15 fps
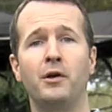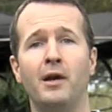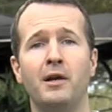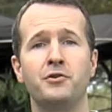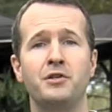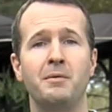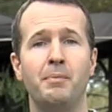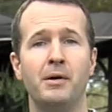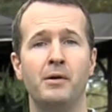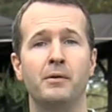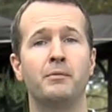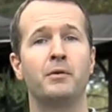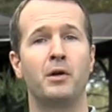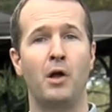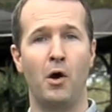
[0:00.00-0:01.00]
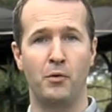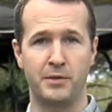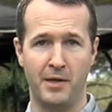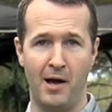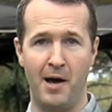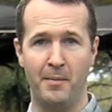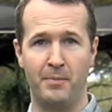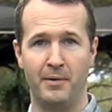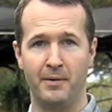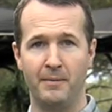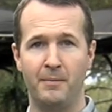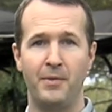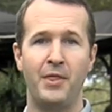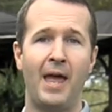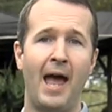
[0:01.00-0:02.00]
your energy bill goes up.
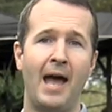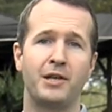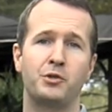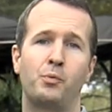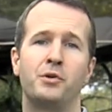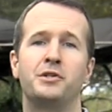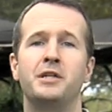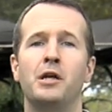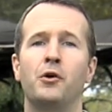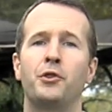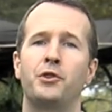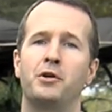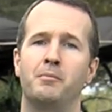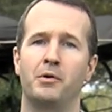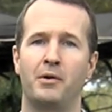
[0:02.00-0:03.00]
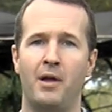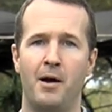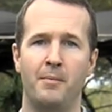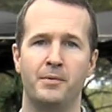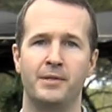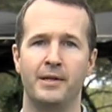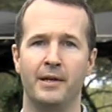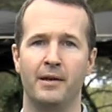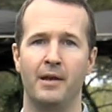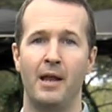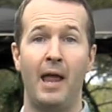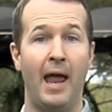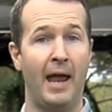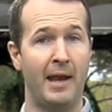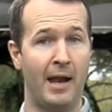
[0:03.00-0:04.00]
That's where geothermal comes in
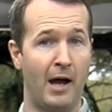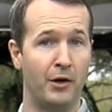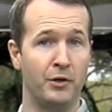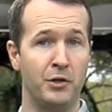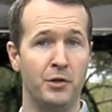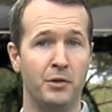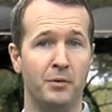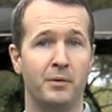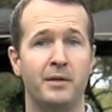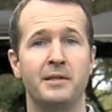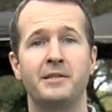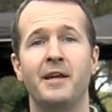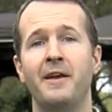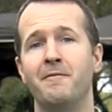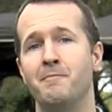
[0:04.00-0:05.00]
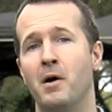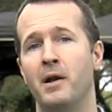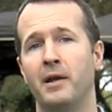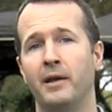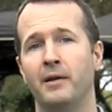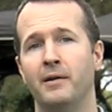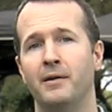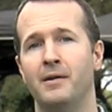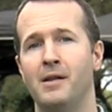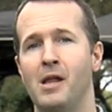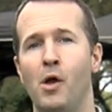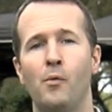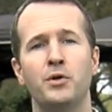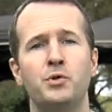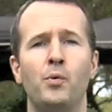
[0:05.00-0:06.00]
and how you can save money.
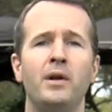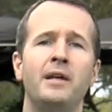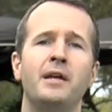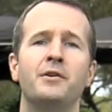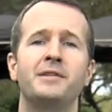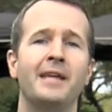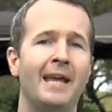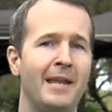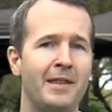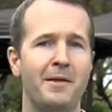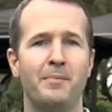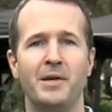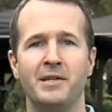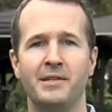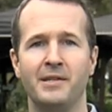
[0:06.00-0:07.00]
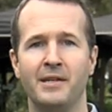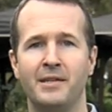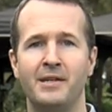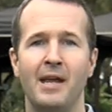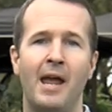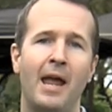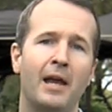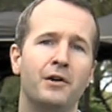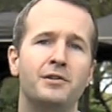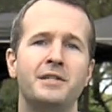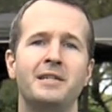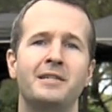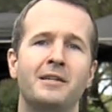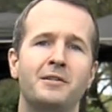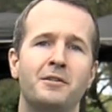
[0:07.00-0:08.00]
With 20 years in the business, Energy
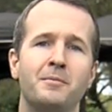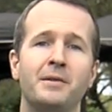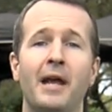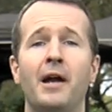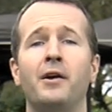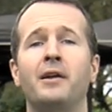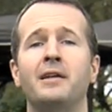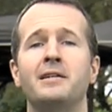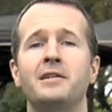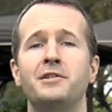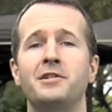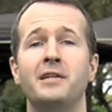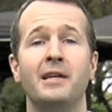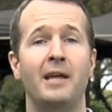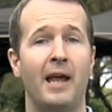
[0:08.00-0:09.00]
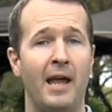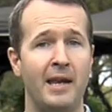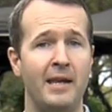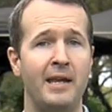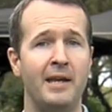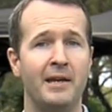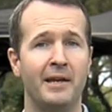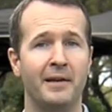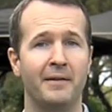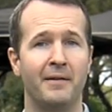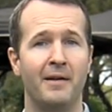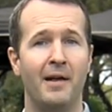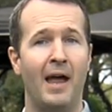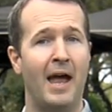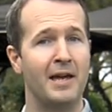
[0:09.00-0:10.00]
Systems Air Conditioning and Heating
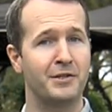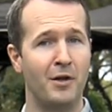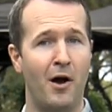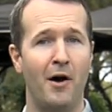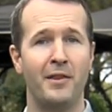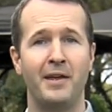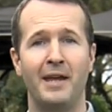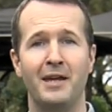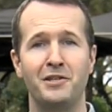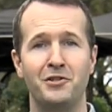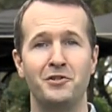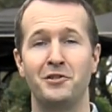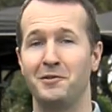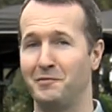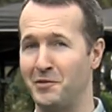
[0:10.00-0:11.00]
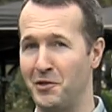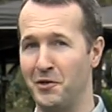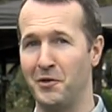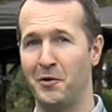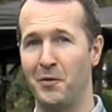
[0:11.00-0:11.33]
has all the answers to your